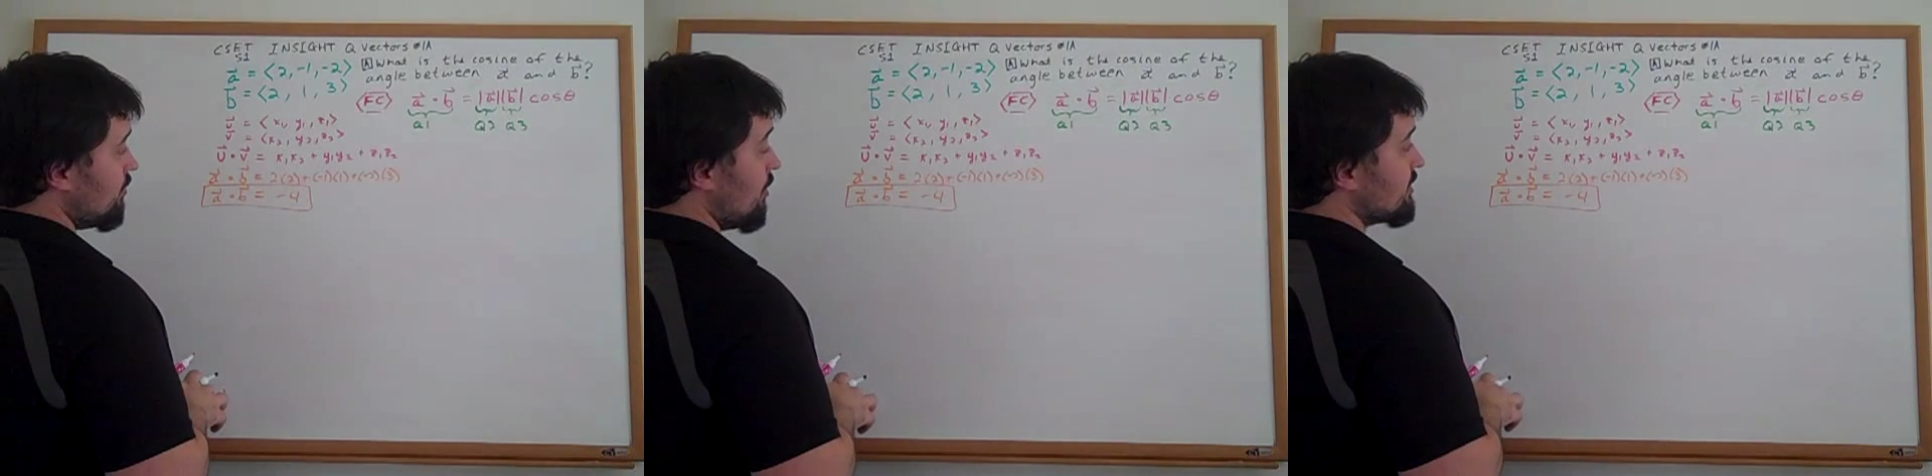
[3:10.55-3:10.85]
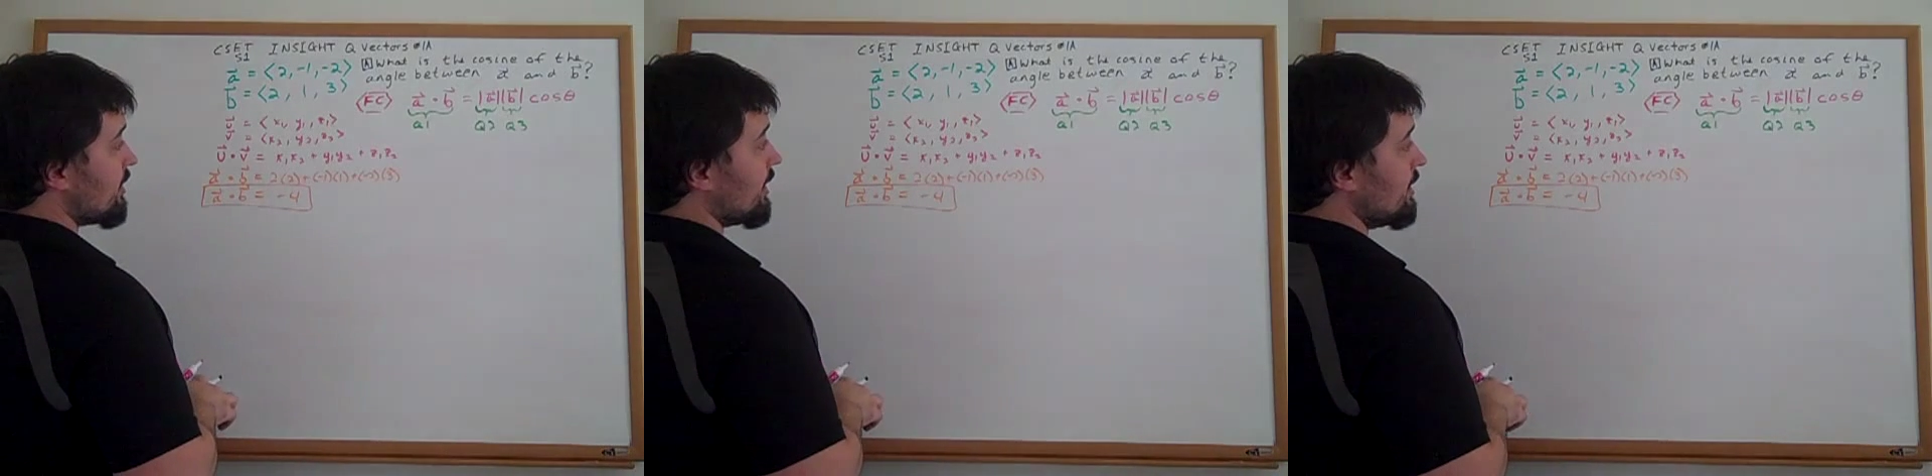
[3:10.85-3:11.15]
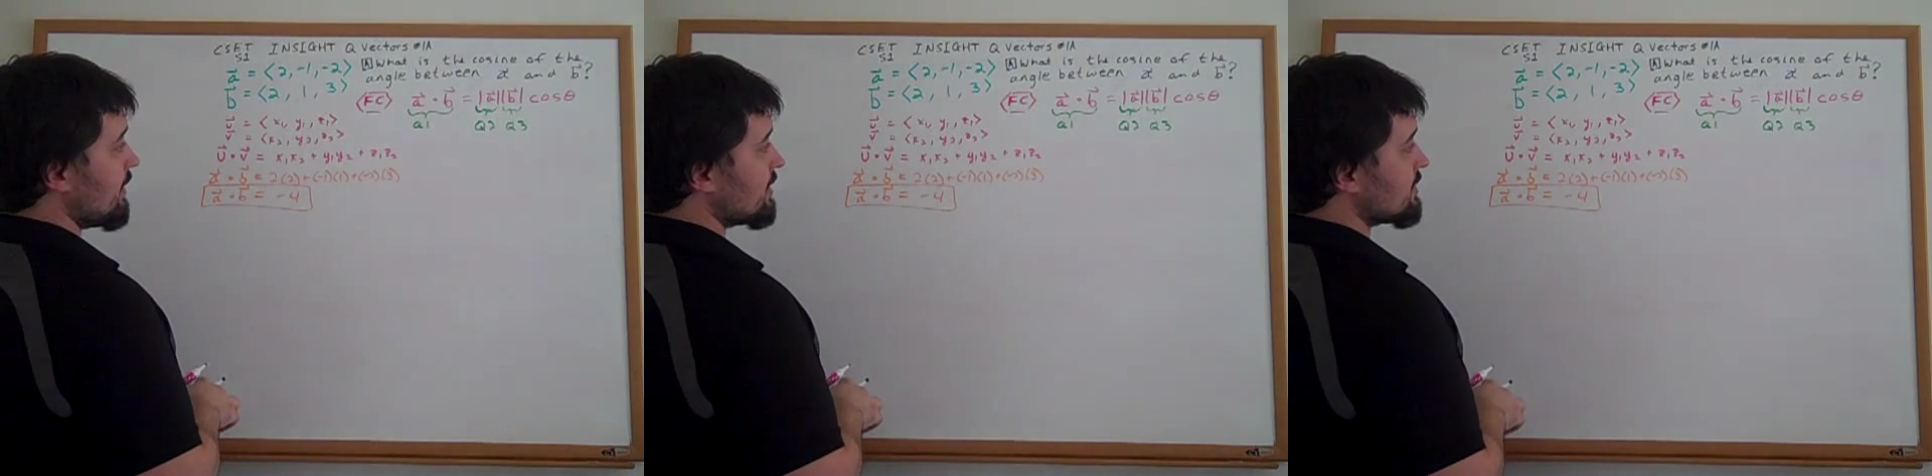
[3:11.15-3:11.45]
what we're
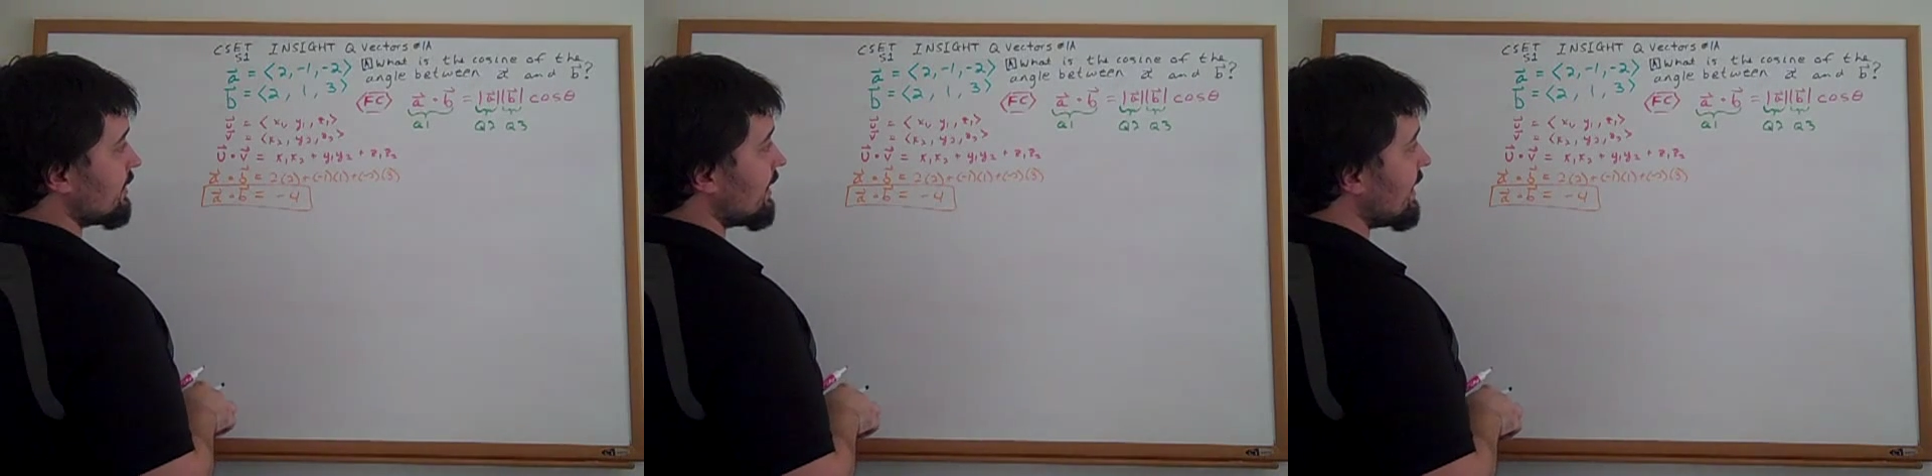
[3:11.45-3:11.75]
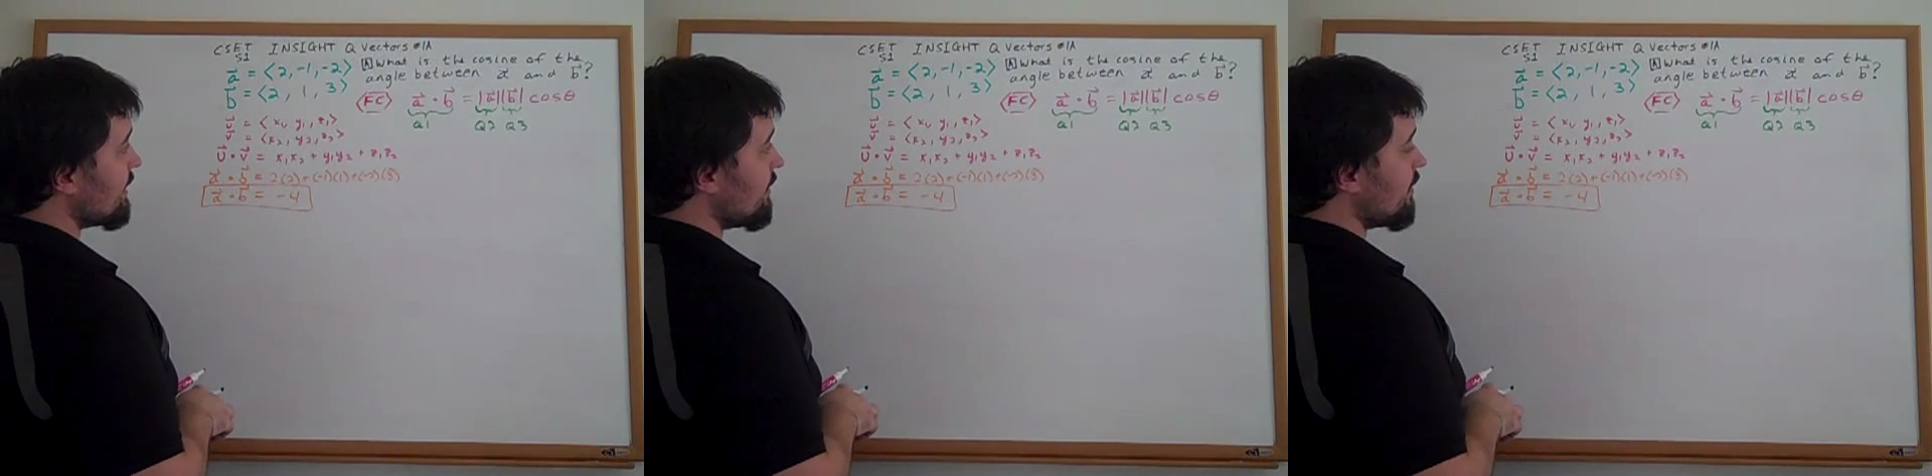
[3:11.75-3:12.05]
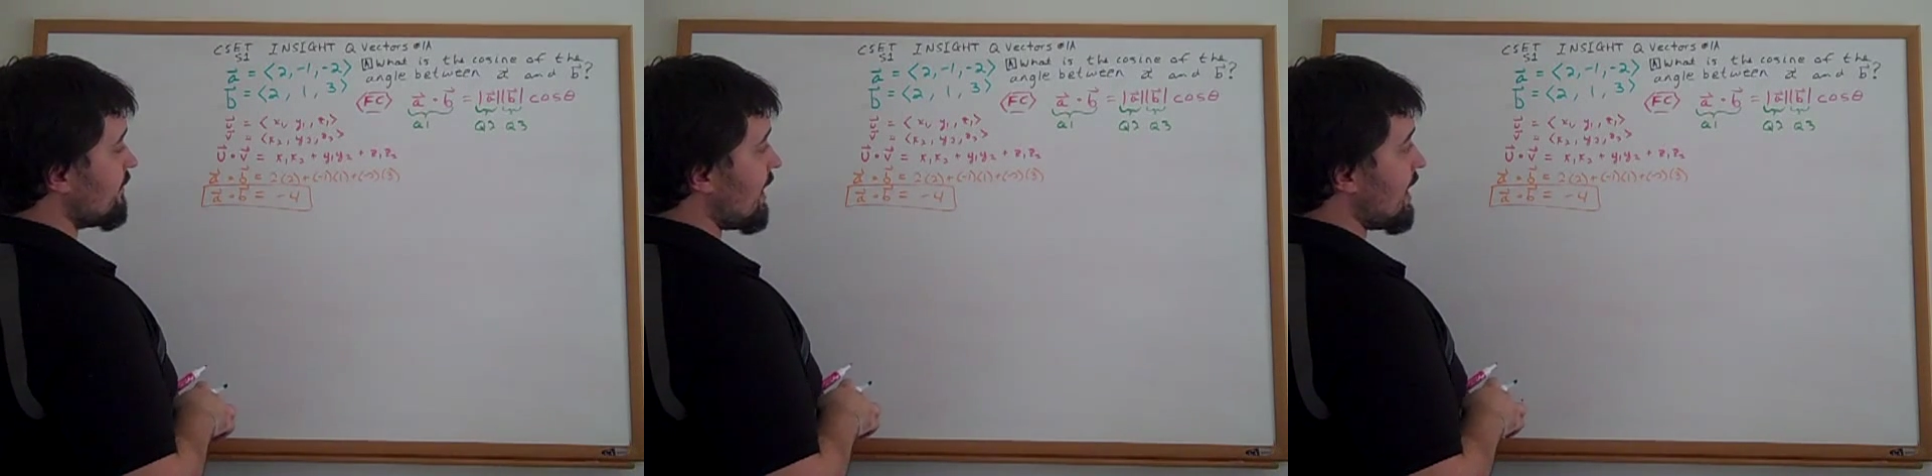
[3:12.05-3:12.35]
talking about is the
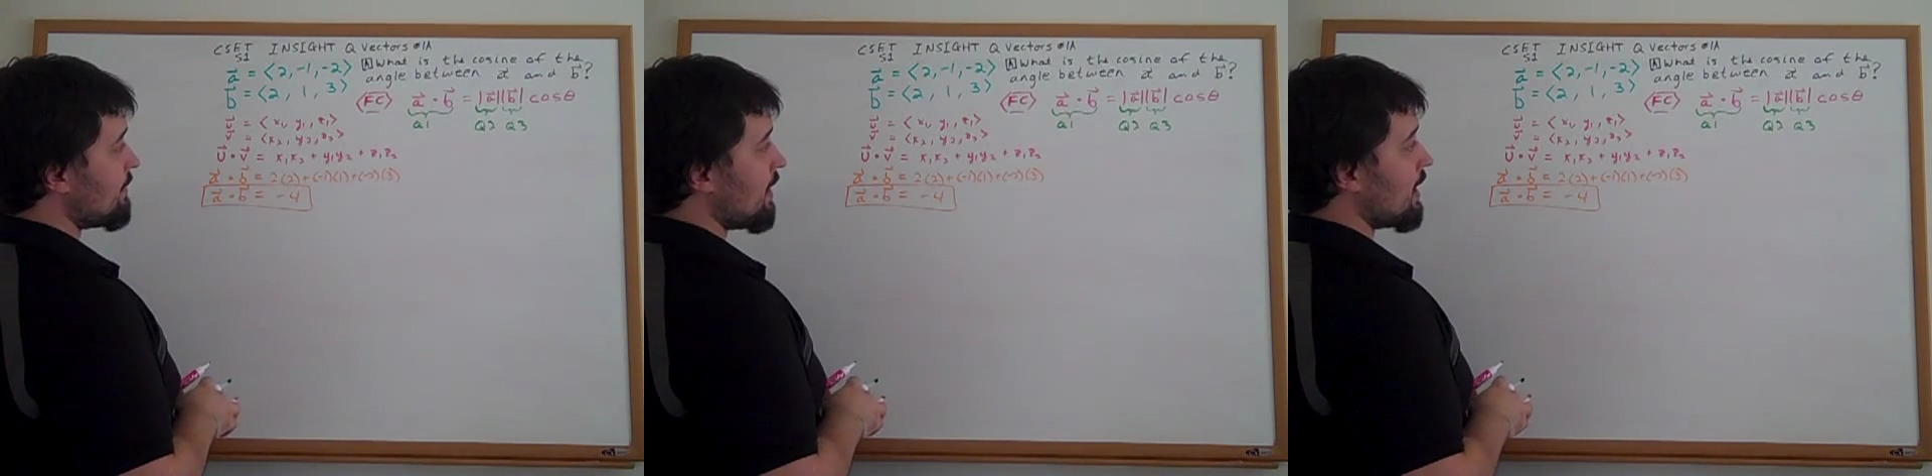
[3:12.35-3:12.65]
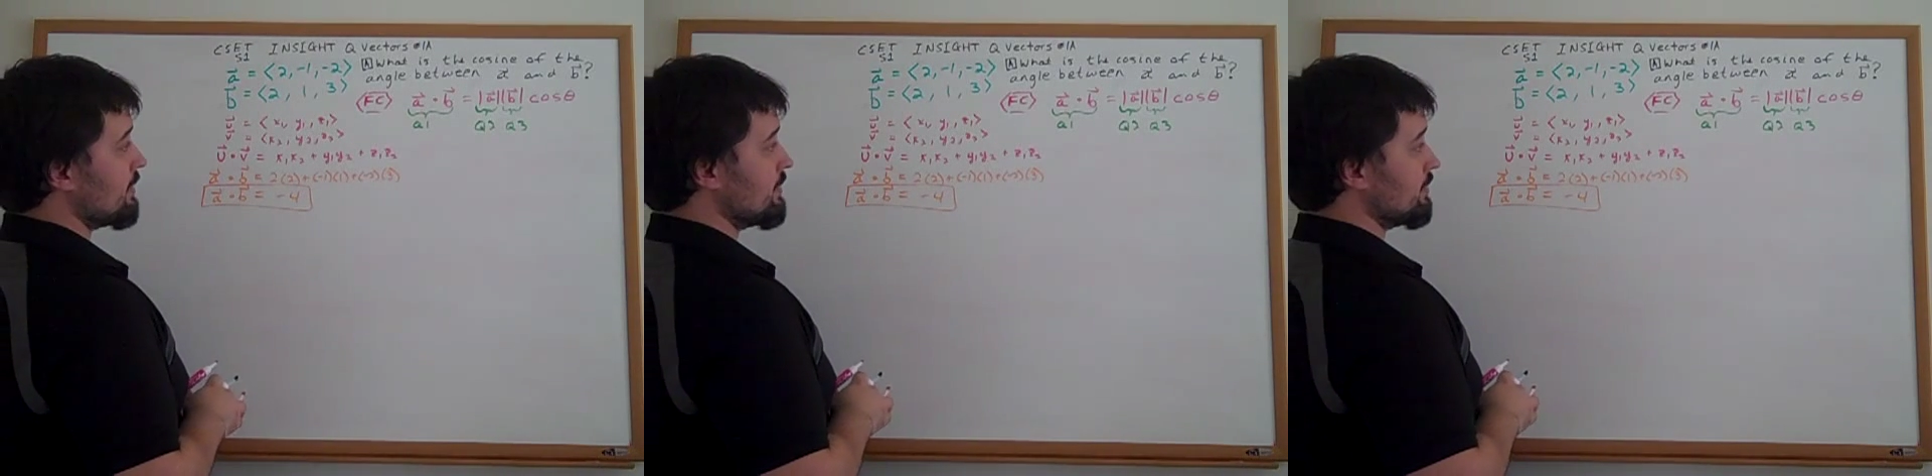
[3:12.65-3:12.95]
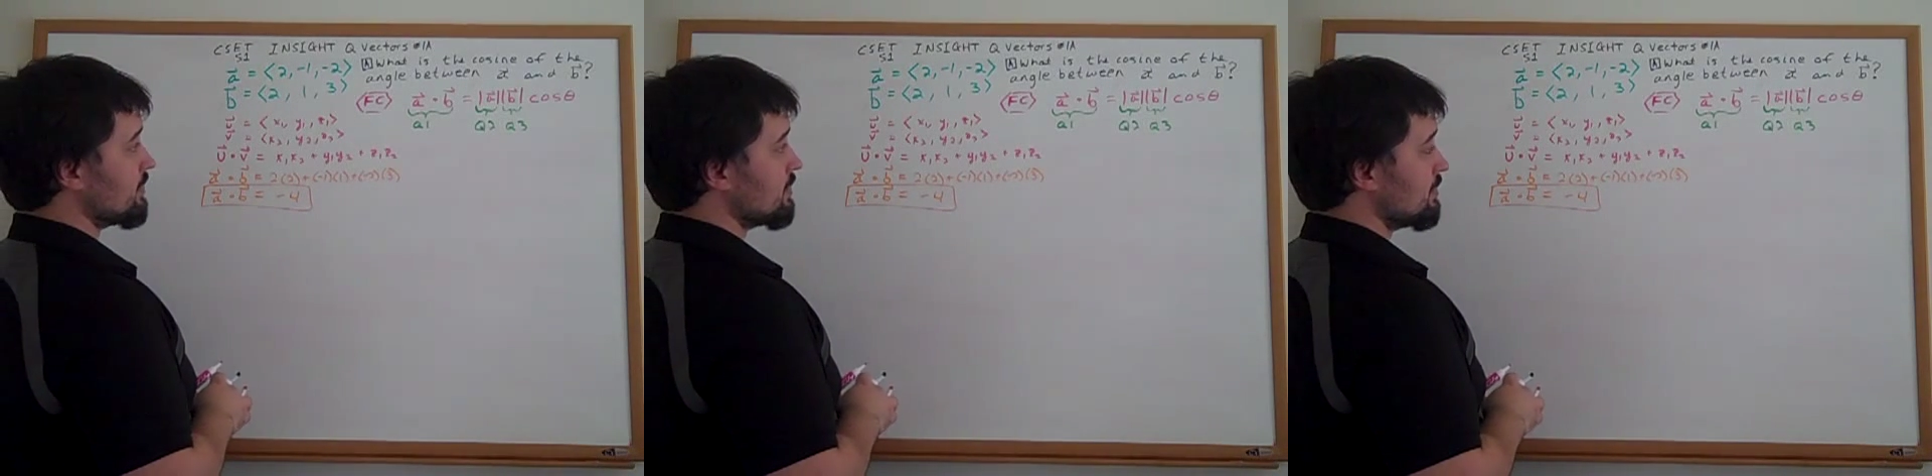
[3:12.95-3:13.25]
length of a
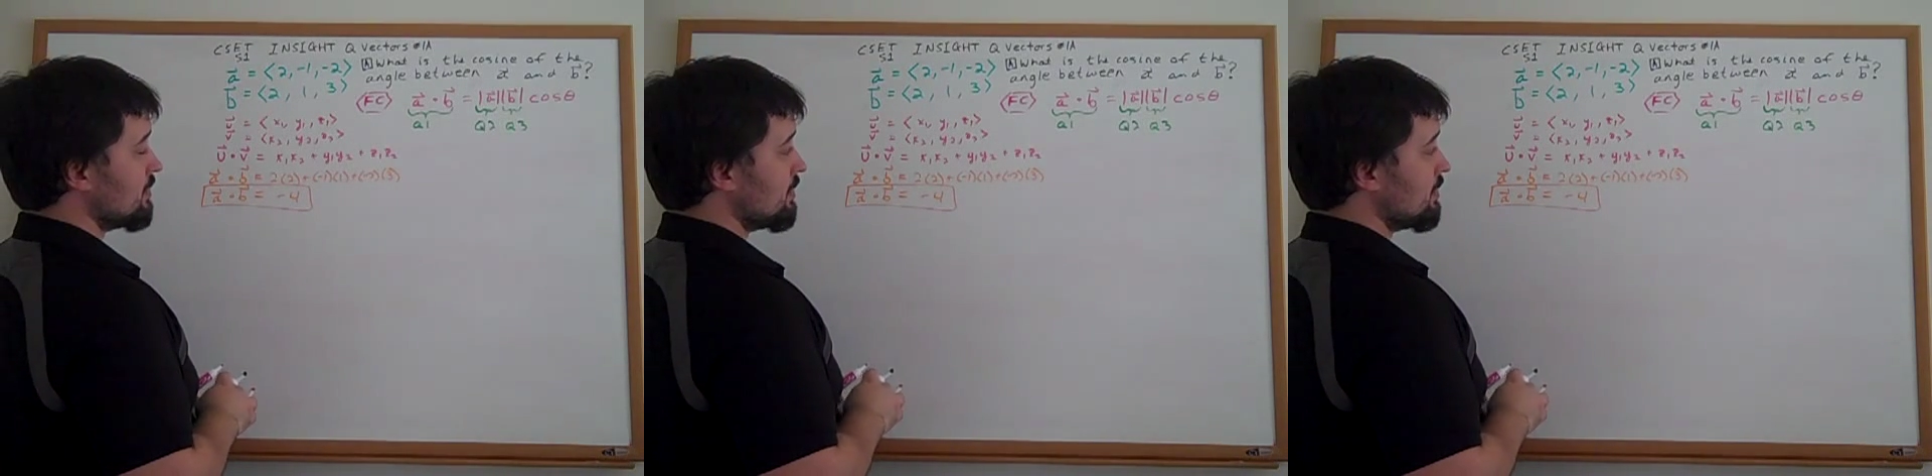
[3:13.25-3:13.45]
hypotenuse.